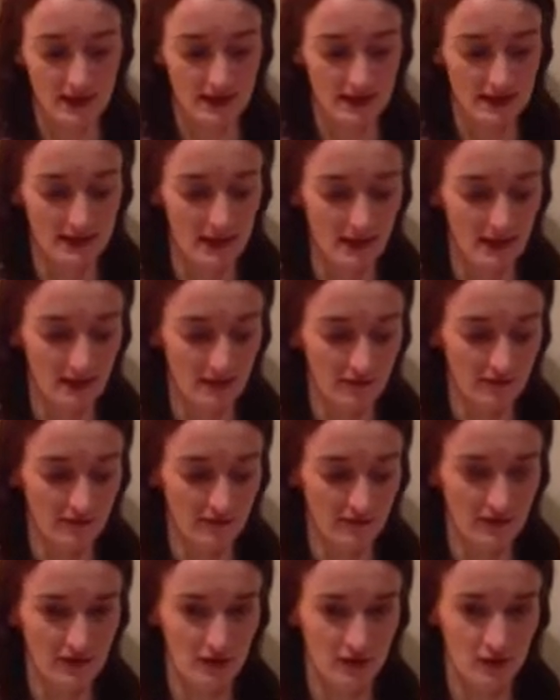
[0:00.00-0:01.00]
instead of
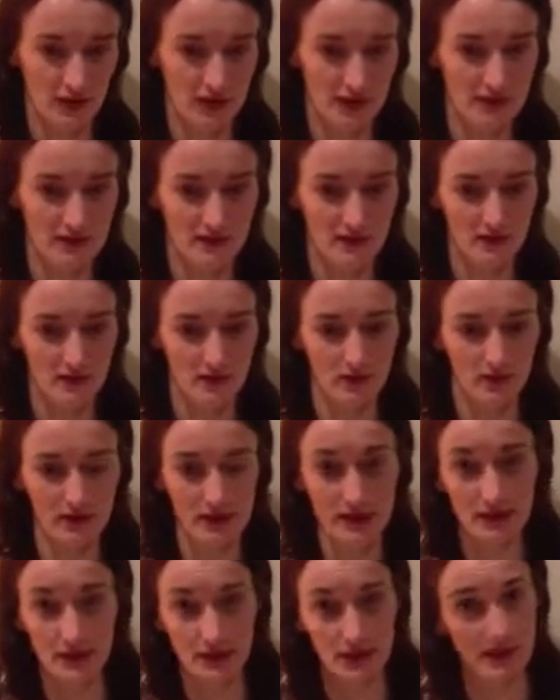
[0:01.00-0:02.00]
trying to
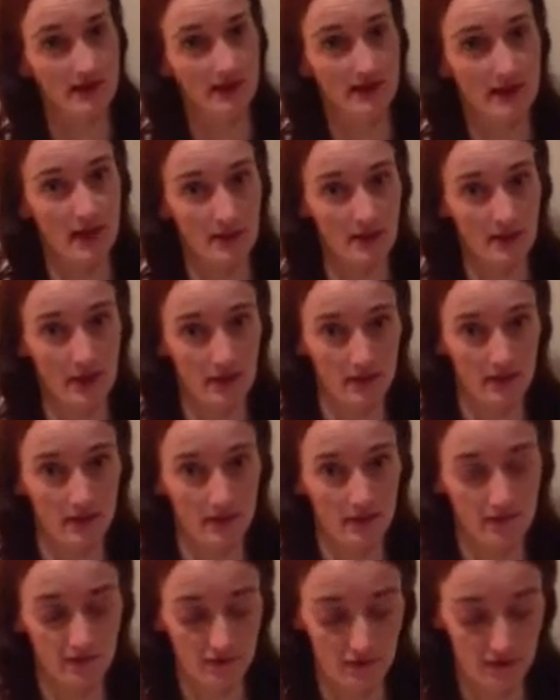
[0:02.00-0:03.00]
inject
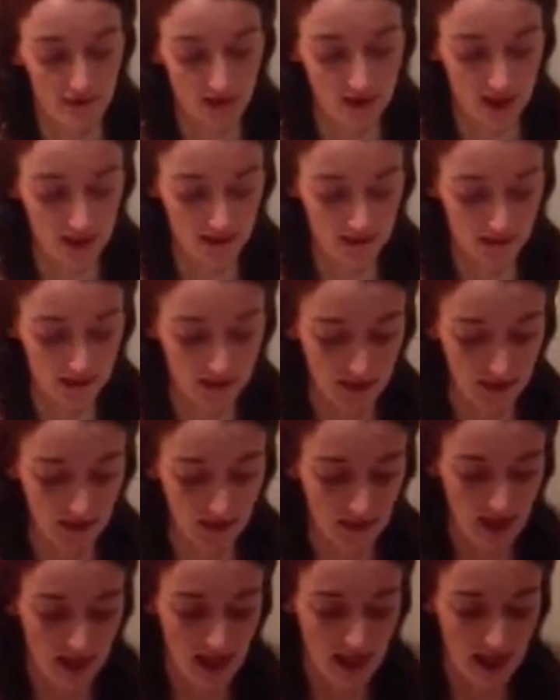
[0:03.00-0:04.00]
chemical fertilizers.
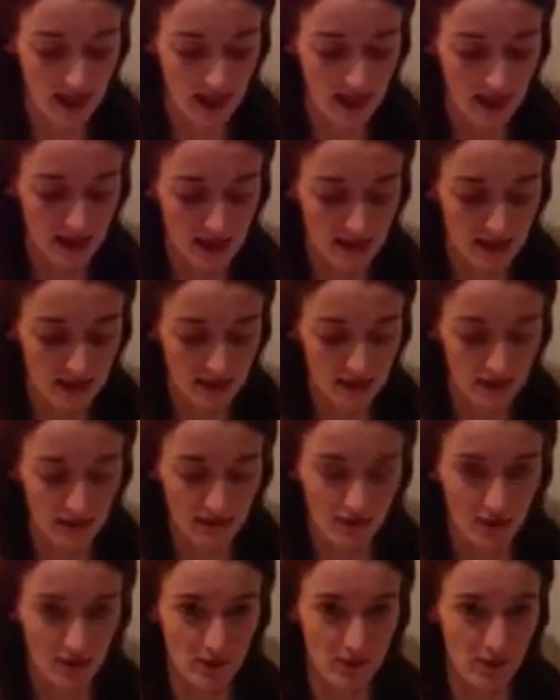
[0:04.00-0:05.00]
So I'd like to leave
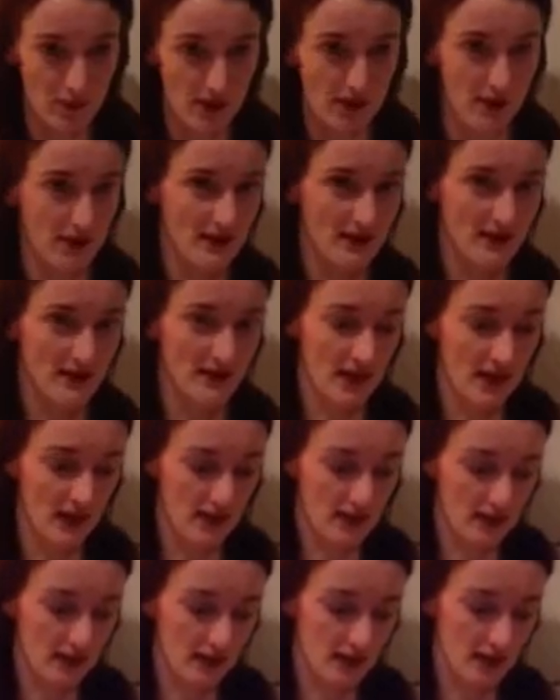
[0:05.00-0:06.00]
you with this
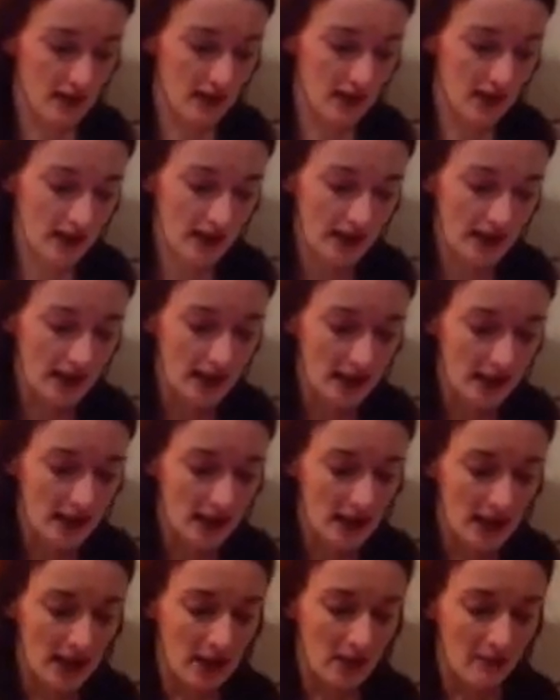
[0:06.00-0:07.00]
analogy.
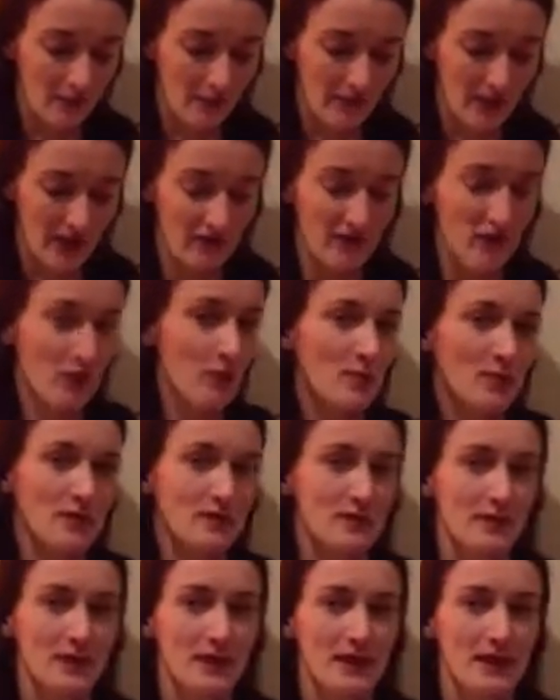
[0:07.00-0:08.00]
If
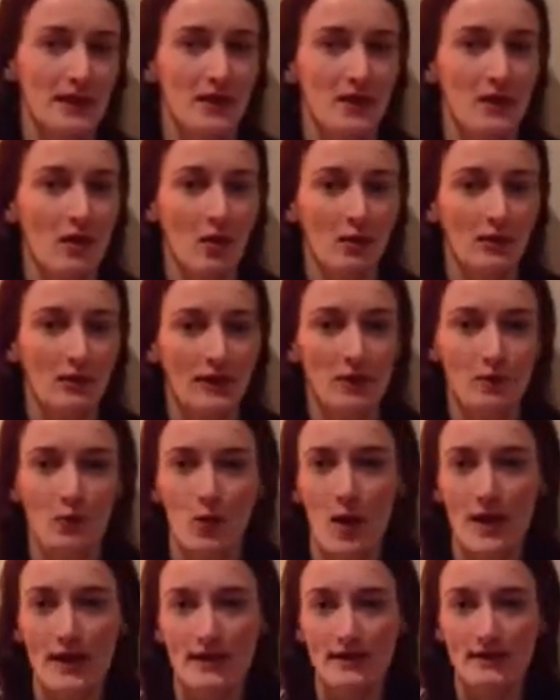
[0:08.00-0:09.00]
humans were to eat only
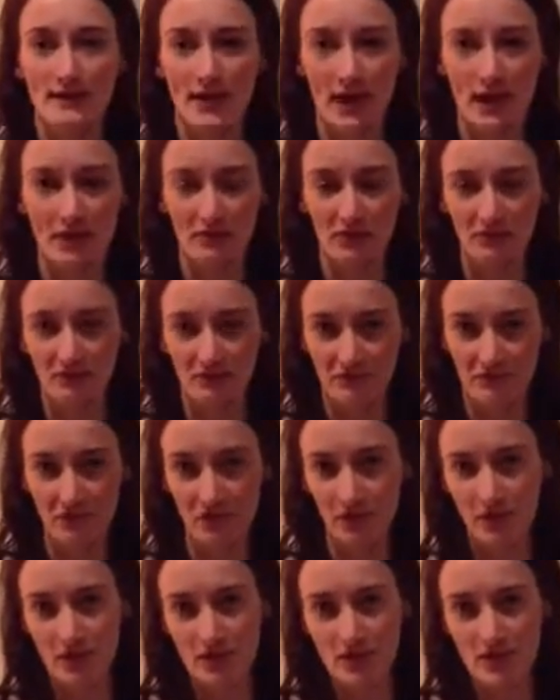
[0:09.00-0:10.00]
one type of
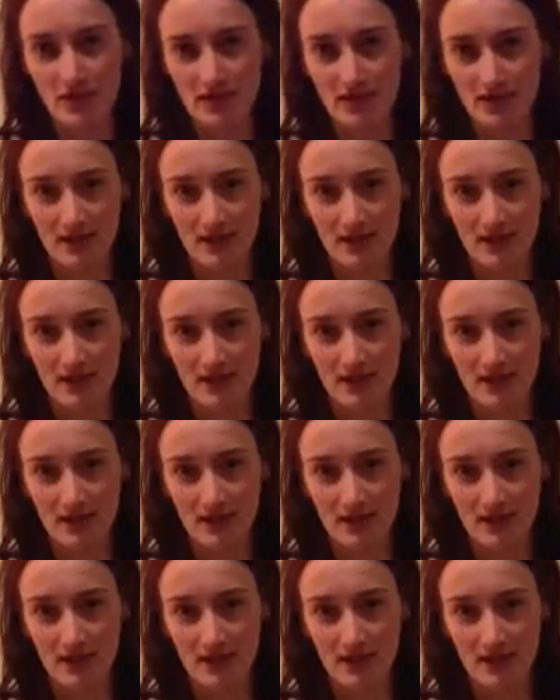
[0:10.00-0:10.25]
food,